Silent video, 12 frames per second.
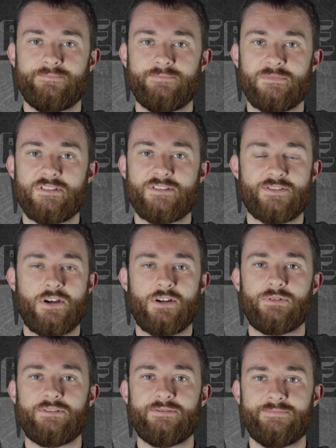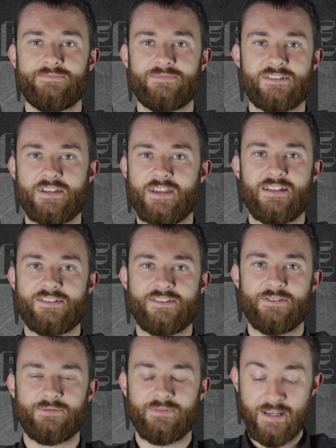This is awkward because I can't see
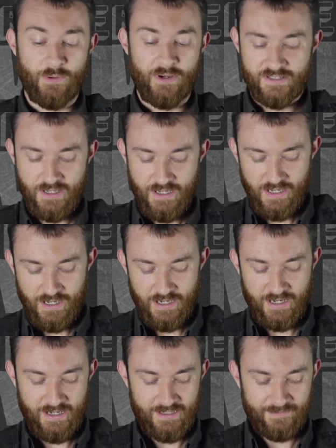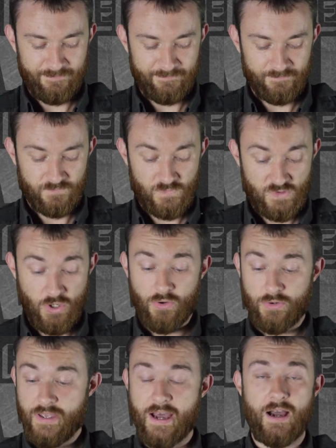you. Anyways, I'm
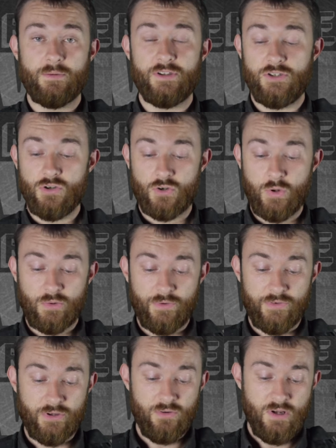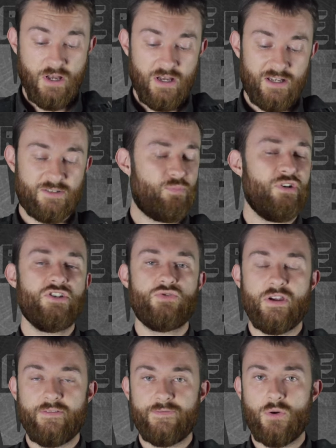going to do a quick review. It's pretty
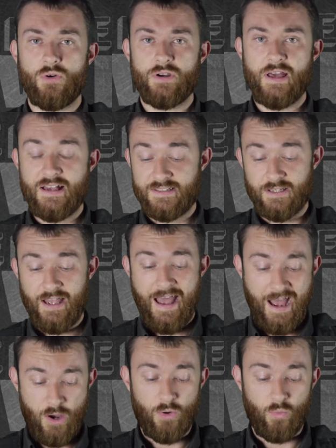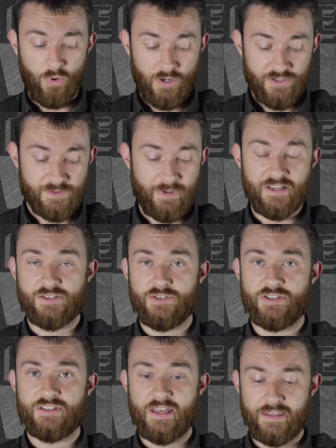straightforward as it how it works. Basically, you
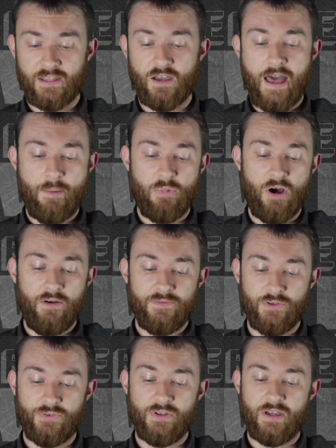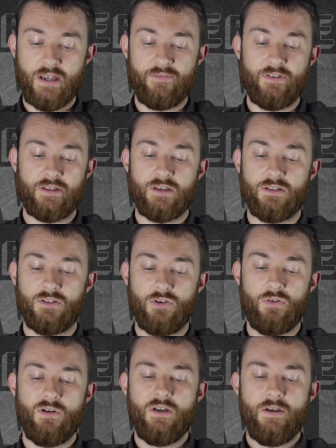just take the cap off. You'll see kind of like a
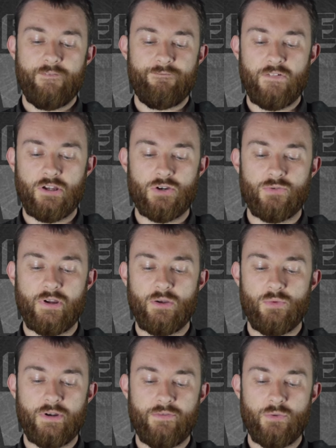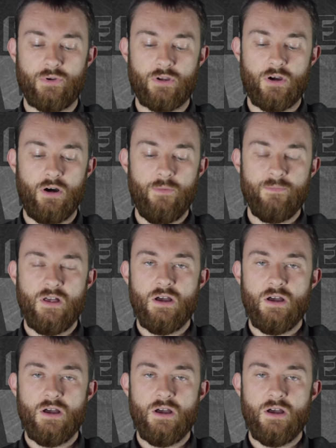little finger ring, whatever you want to call.